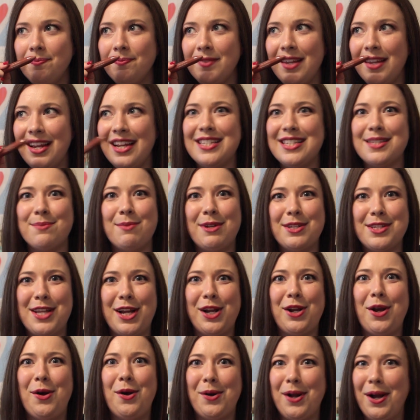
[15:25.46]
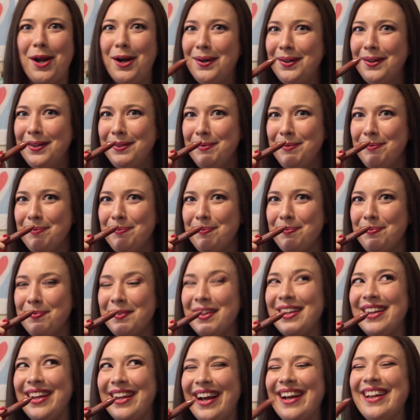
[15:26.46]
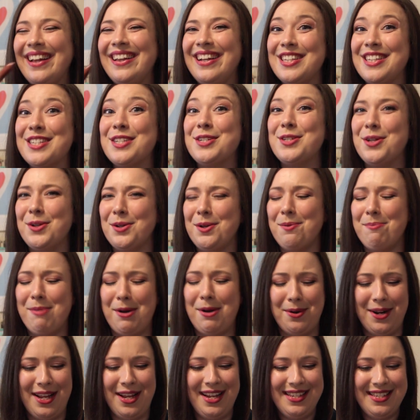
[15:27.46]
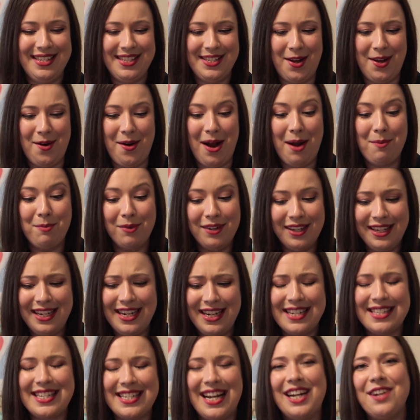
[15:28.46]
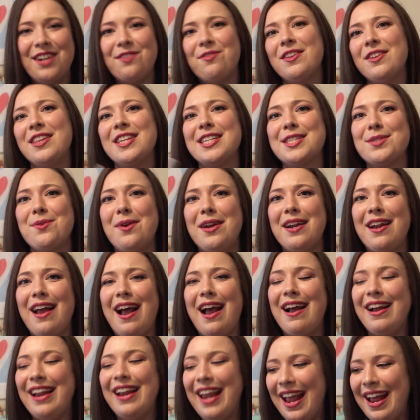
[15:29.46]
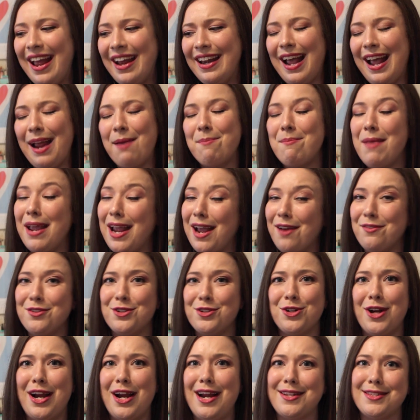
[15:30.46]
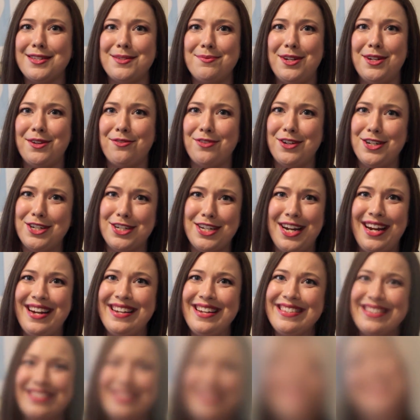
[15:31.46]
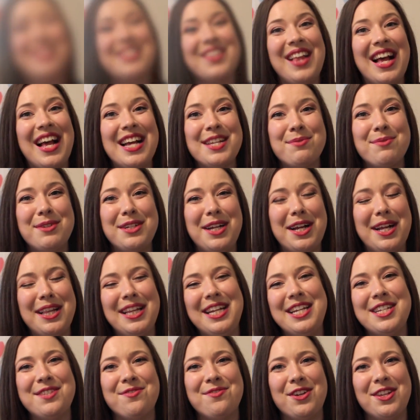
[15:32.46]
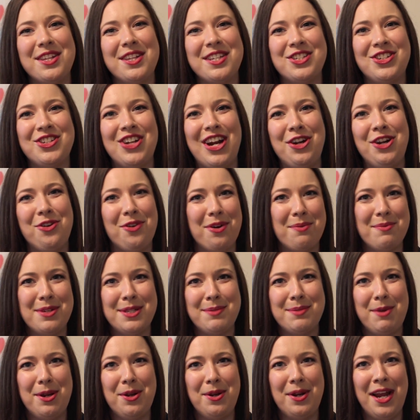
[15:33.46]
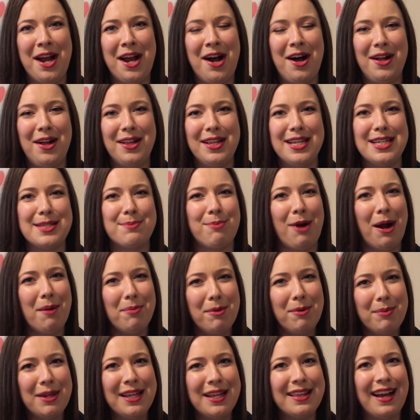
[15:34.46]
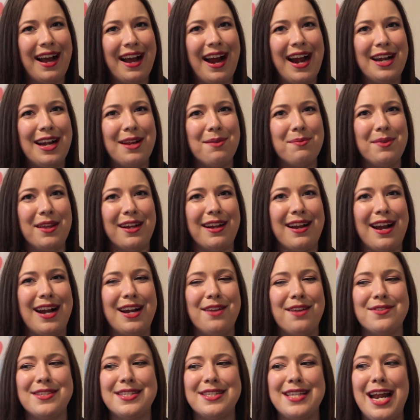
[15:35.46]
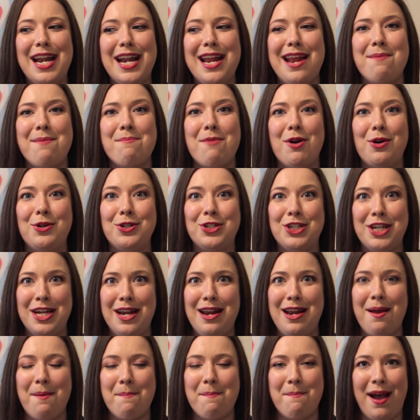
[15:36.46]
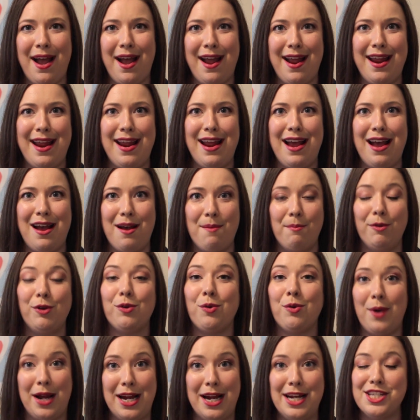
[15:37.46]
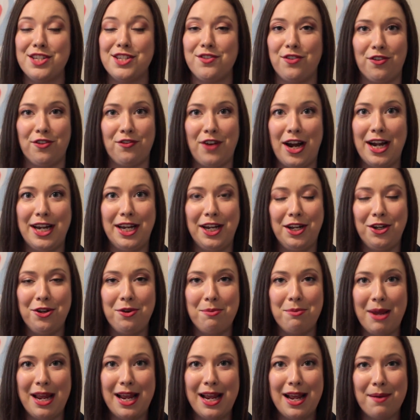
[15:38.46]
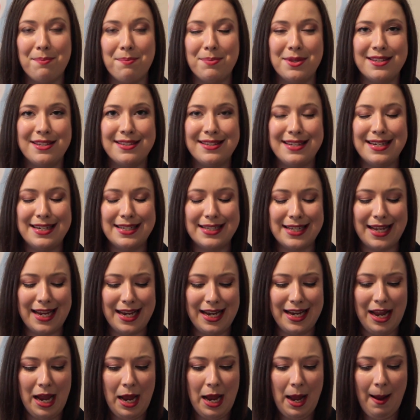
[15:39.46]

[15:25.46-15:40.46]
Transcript: it smells like cocoa. Yeah, it's a total bonus. So I'm really excited for this one. Again, I may have to try out some different shades. Alright, so last but not least for this ginormous beauty haul is probably the item that kind of set in motion my craze for finding new makeup this season,